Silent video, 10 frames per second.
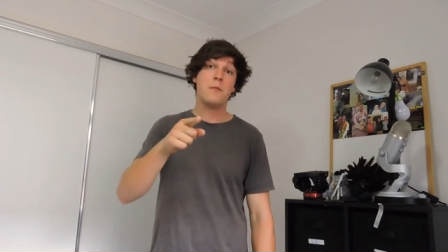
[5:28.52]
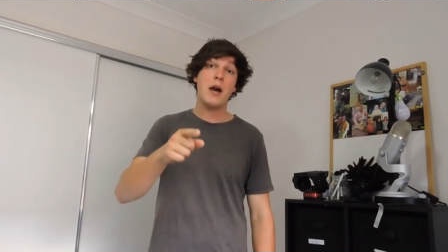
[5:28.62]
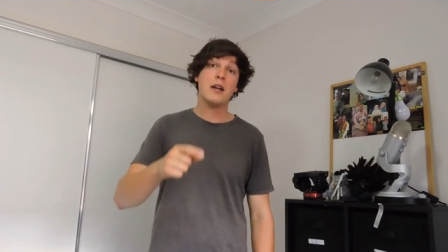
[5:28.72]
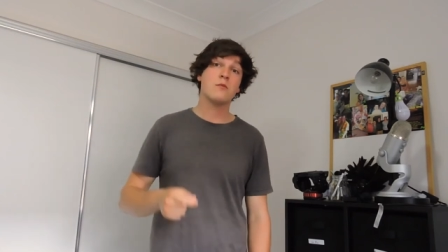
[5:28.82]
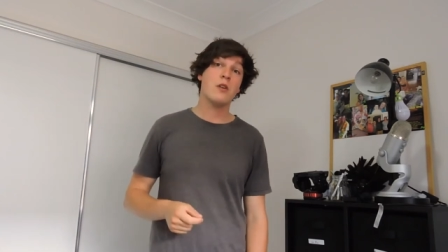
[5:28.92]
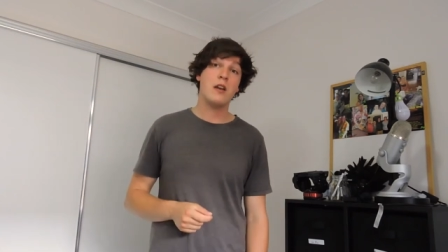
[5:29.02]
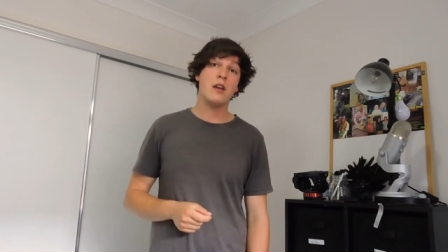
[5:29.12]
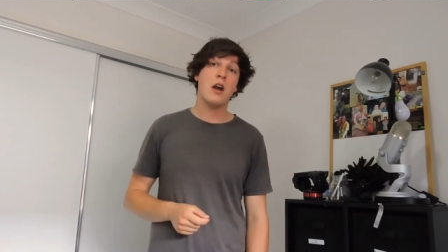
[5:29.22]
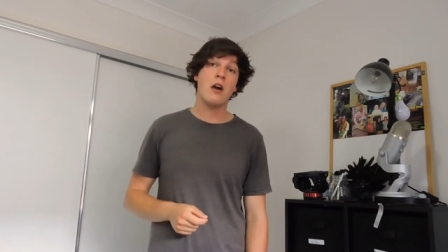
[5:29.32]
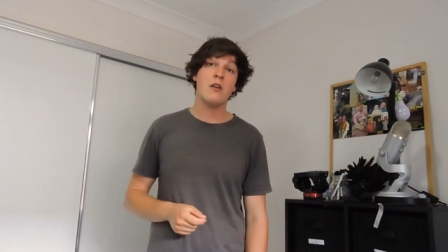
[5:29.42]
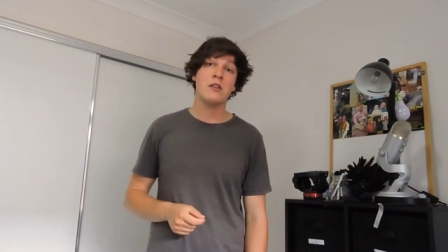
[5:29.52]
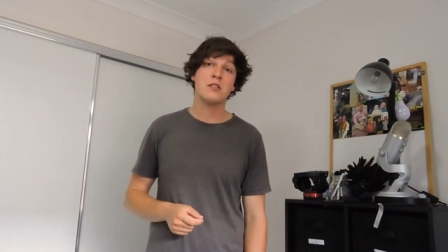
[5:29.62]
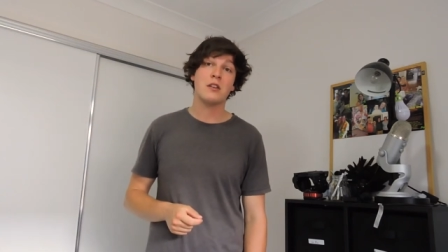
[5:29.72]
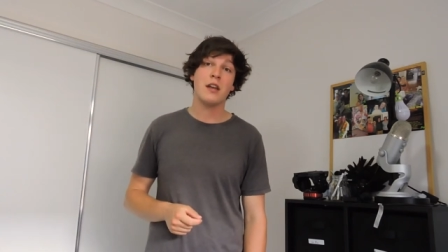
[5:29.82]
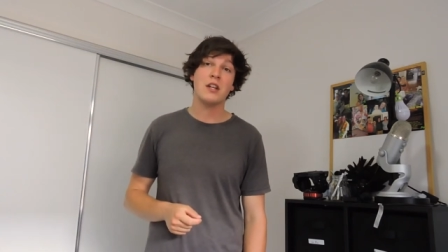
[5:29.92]
packed and ready to go.
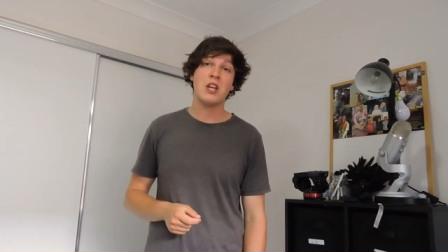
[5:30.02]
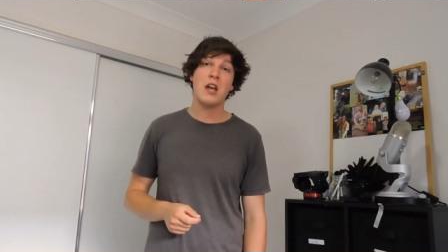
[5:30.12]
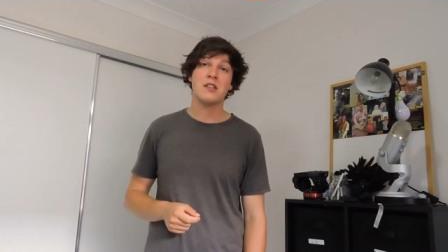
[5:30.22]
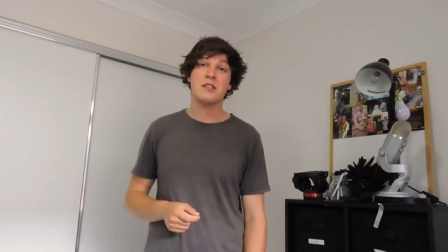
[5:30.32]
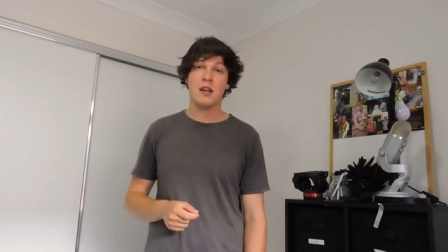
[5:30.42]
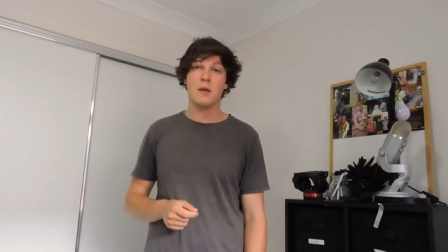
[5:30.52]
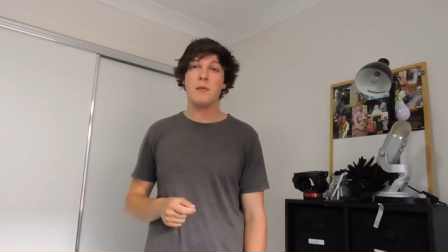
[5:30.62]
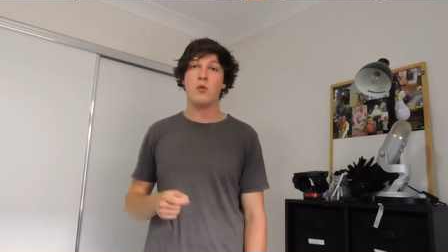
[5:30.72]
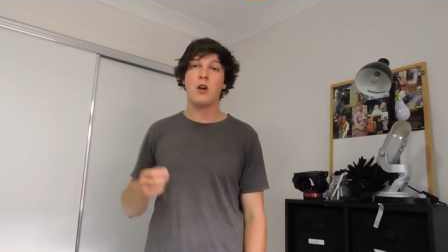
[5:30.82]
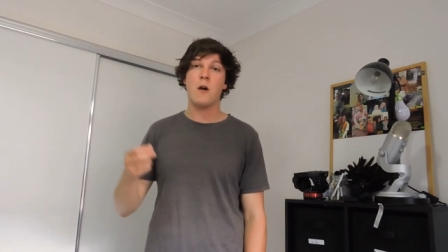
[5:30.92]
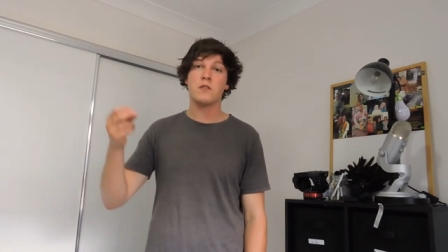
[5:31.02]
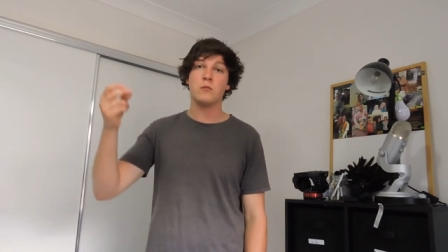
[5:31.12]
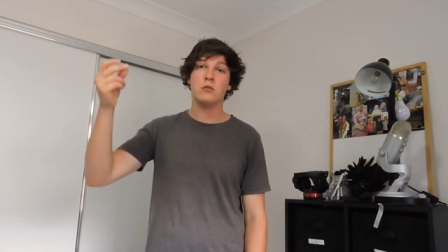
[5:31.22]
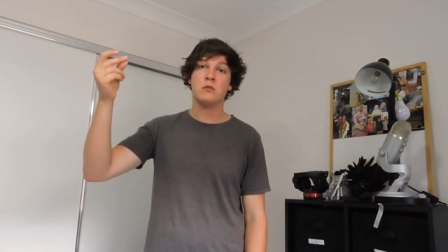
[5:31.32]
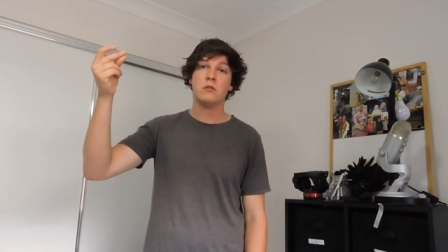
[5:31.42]
Just going to get changed into something a bit more
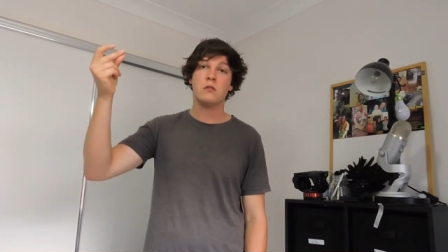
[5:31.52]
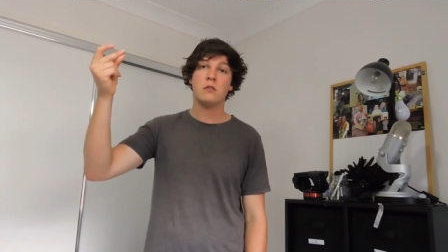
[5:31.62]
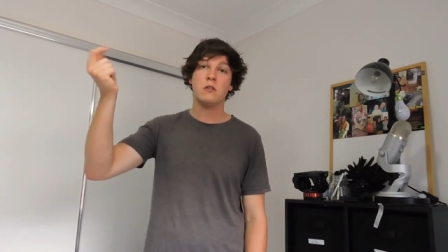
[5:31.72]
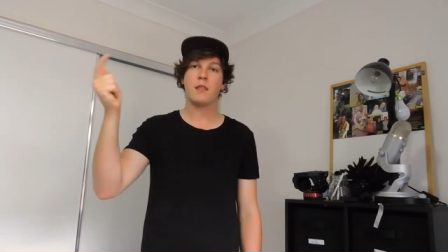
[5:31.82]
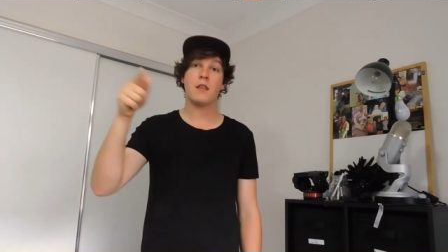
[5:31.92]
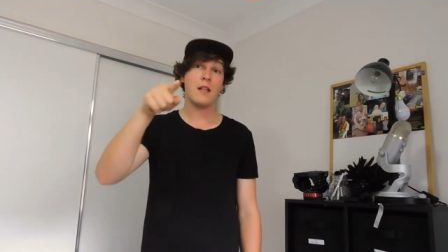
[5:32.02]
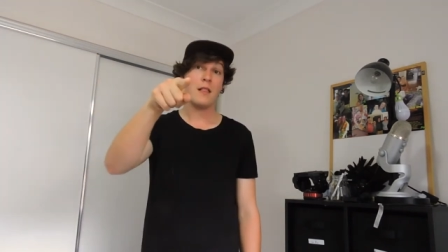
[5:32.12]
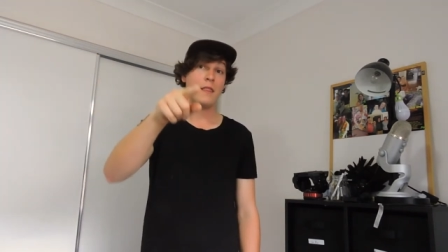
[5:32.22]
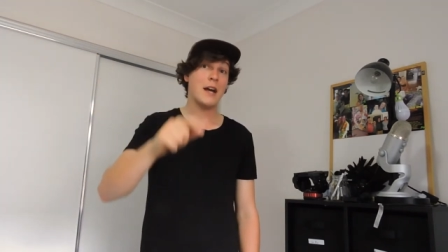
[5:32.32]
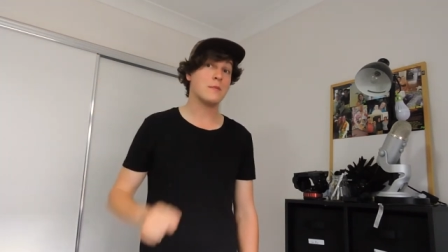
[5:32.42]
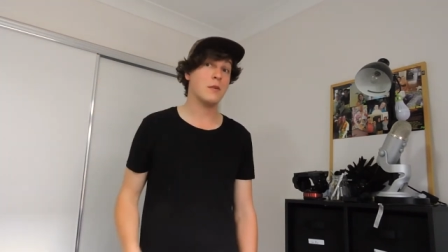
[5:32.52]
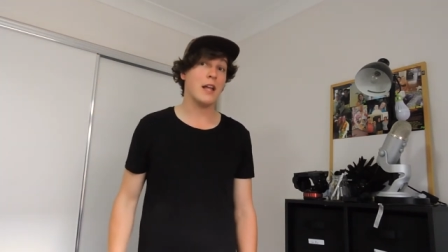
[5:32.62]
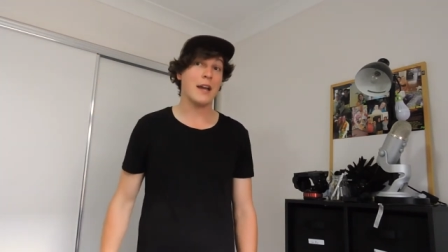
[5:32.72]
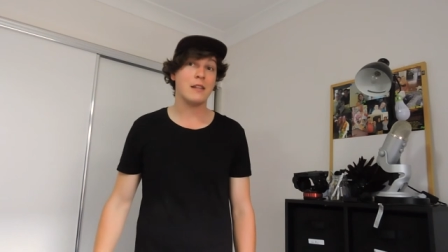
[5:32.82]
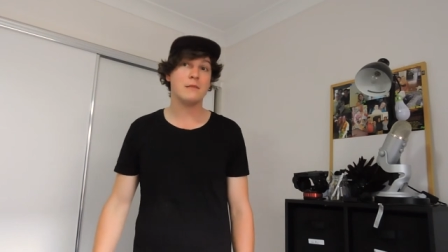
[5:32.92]
comfortable. That's more
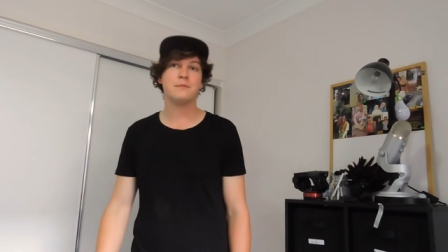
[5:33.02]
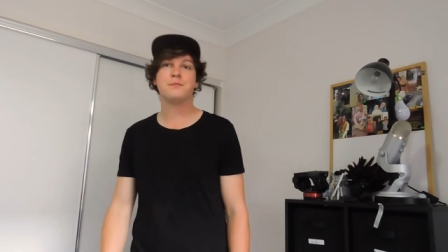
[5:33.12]
like it.